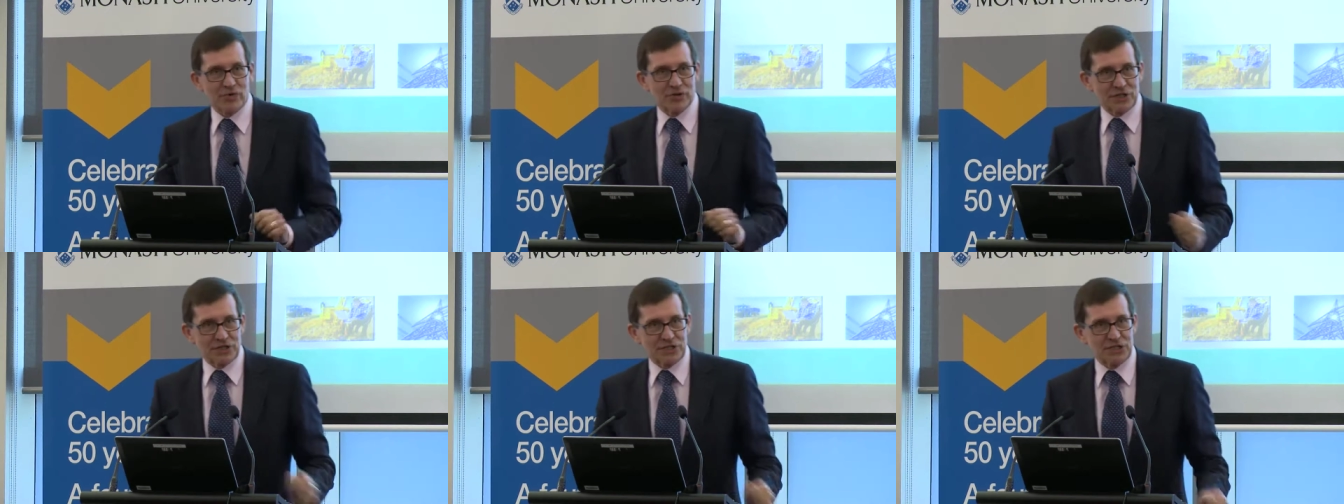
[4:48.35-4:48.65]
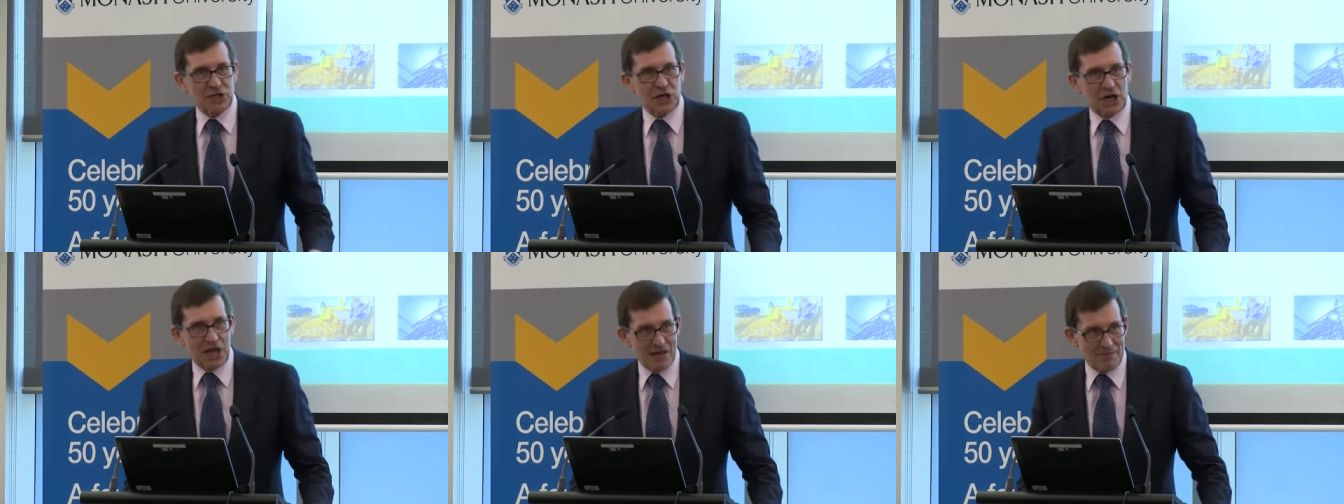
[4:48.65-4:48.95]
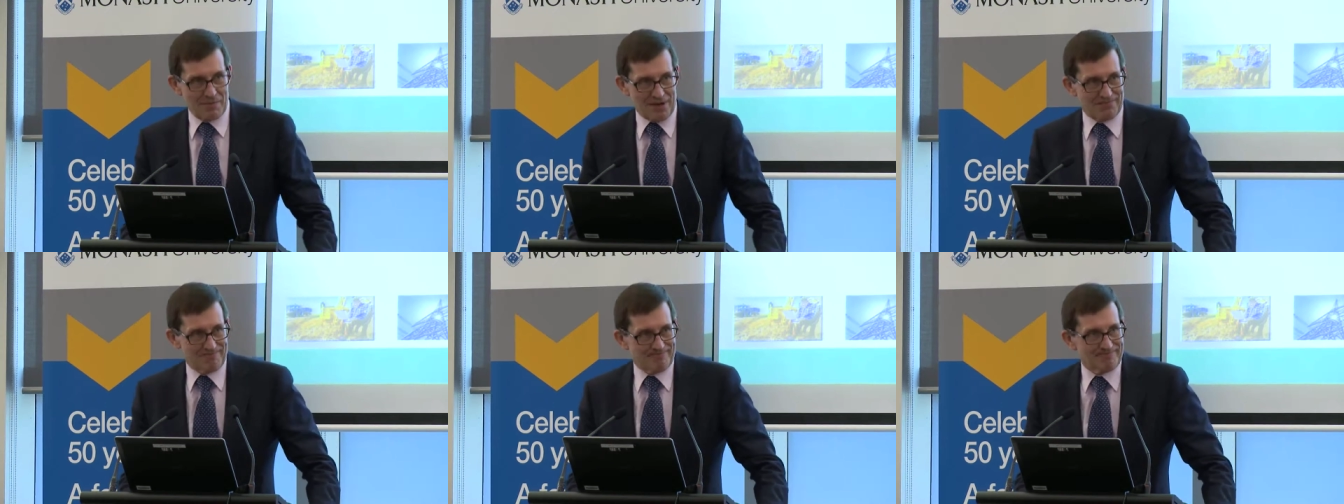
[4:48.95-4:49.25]
a
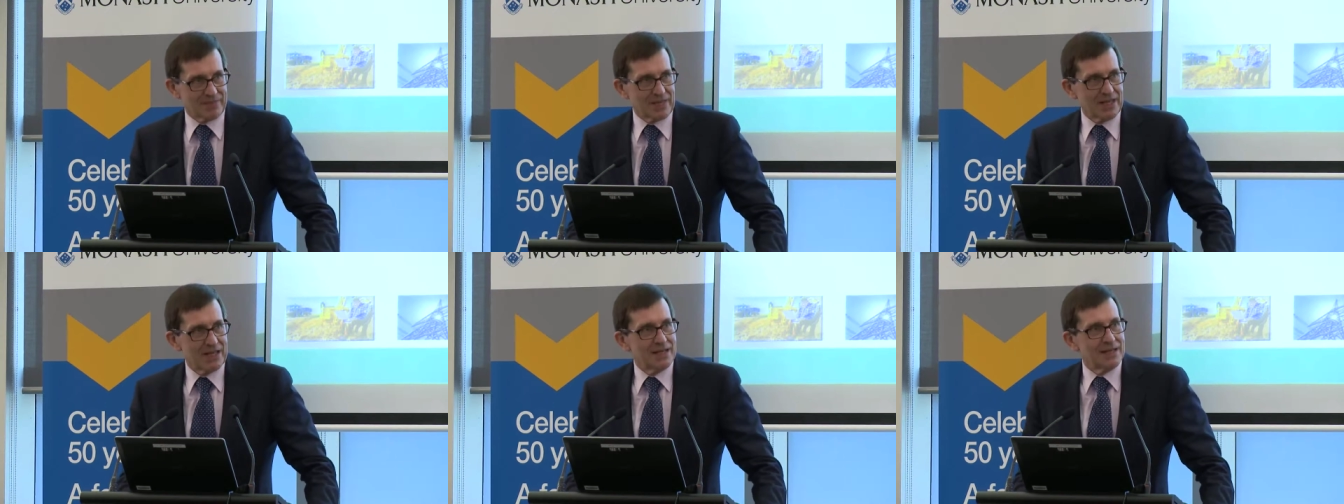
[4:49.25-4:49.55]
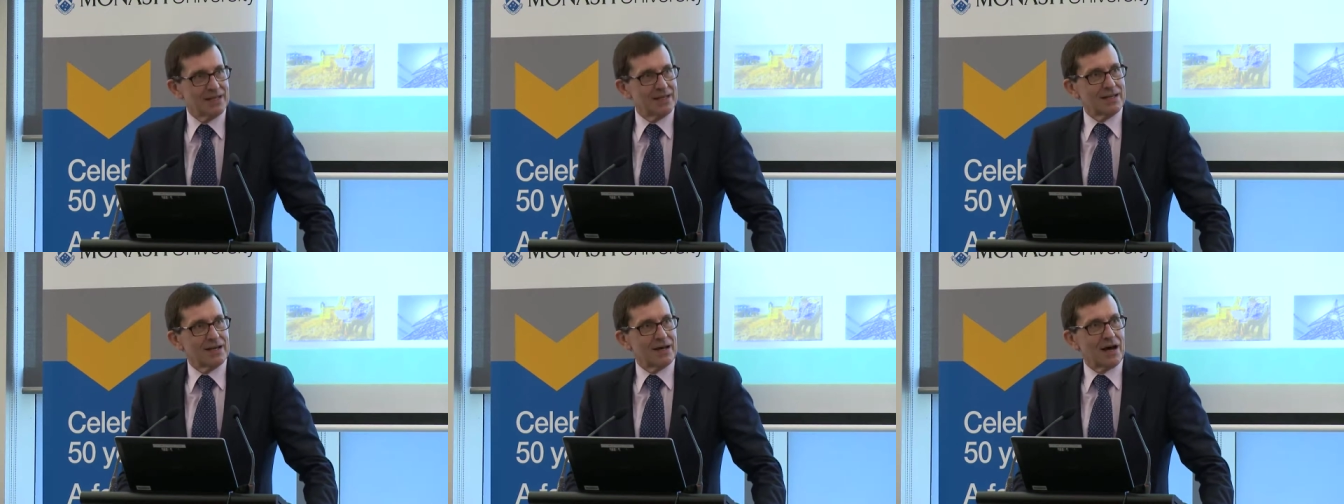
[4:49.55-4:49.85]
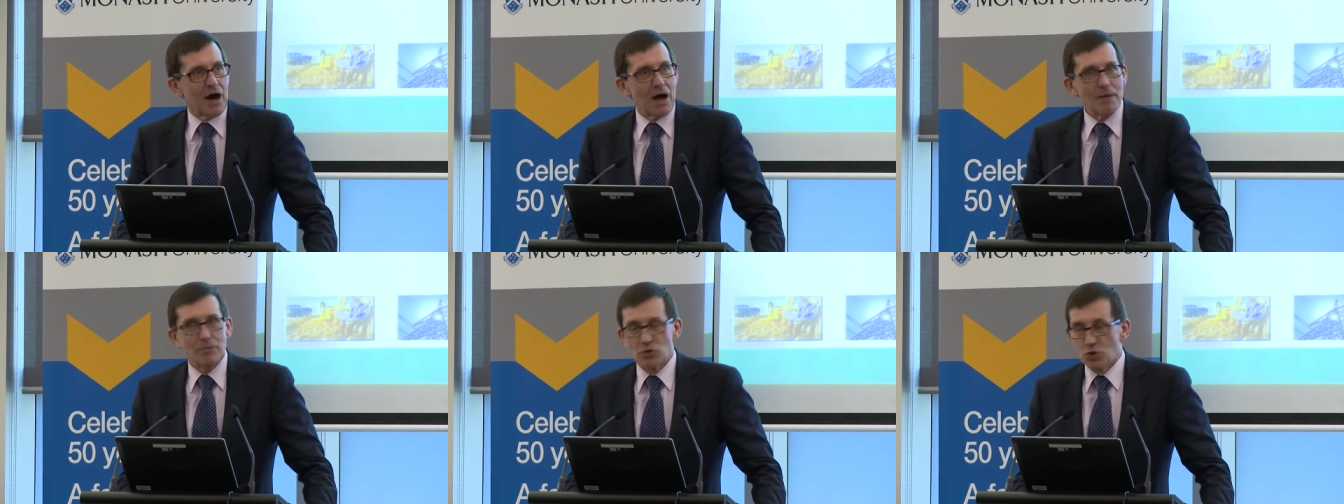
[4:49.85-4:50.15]
disclaimer.
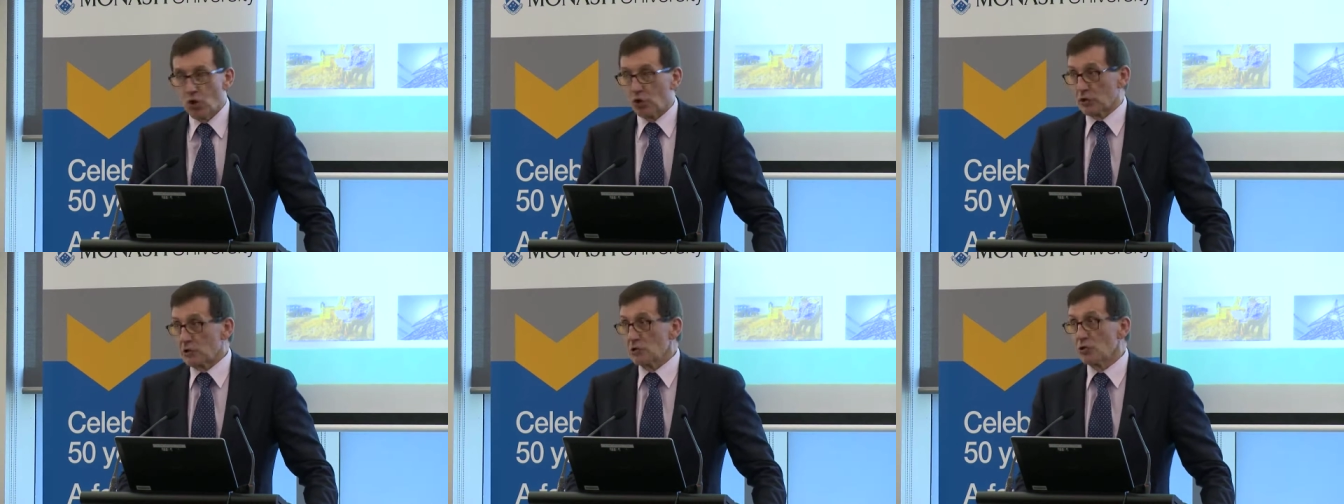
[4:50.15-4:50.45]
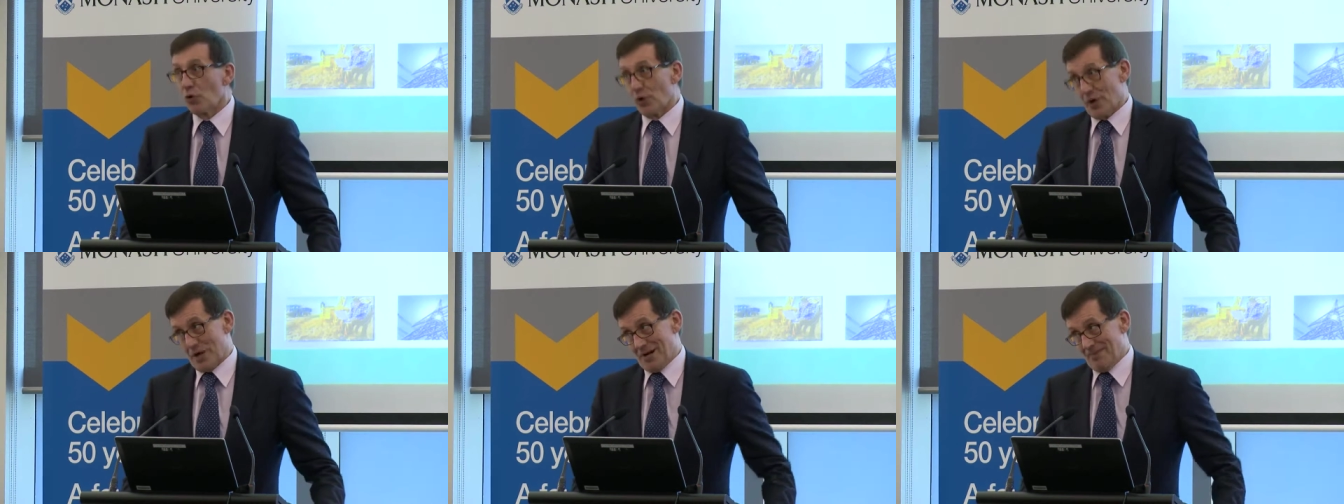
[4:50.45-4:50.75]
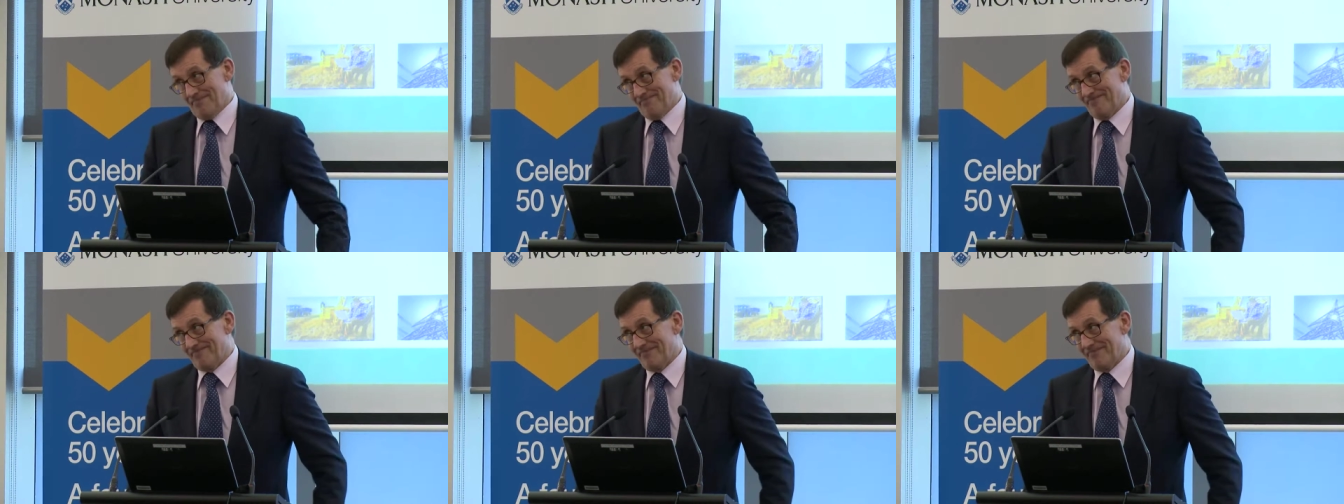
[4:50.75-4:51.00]
I'm not a lawyer.